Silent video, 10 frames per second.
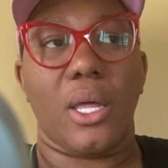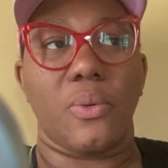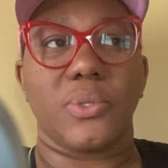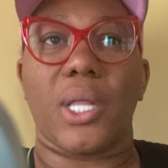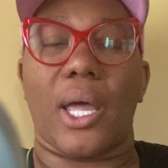He
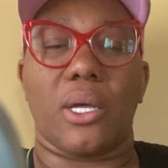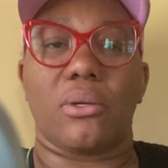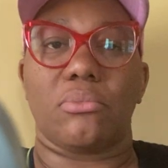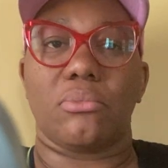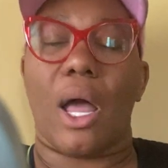was like,
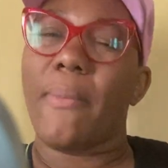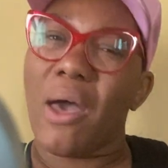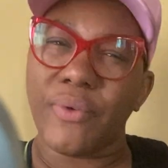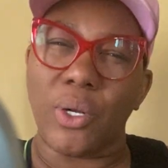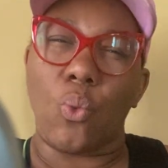I'm
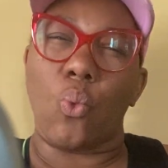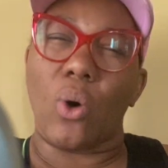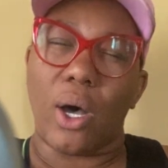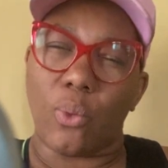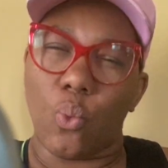having
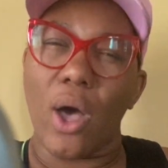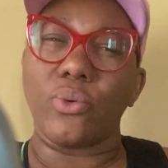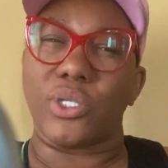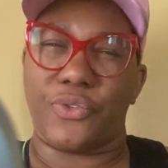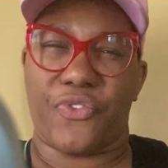a, a
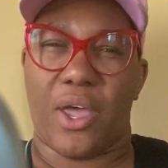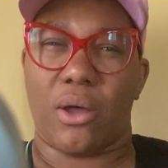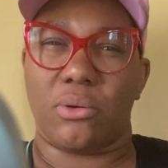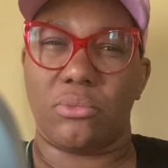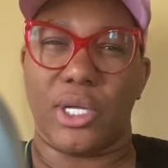wellness
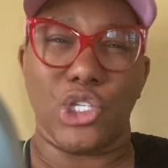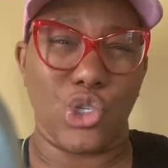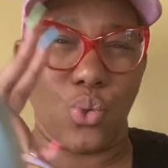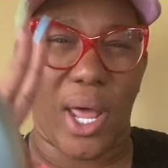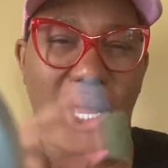fair in
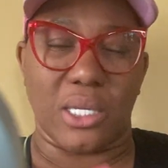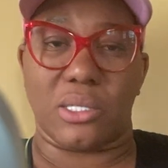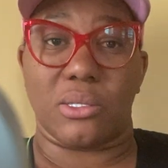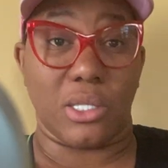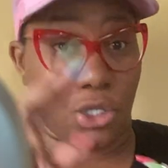two
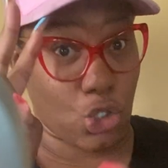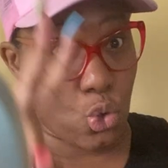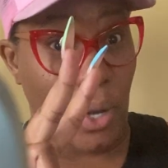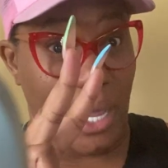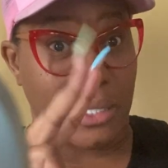days. This is
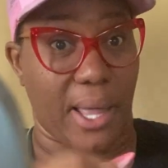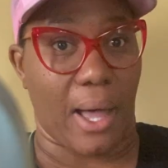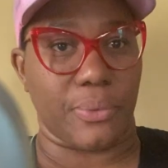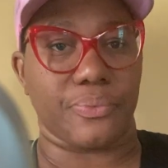two days now.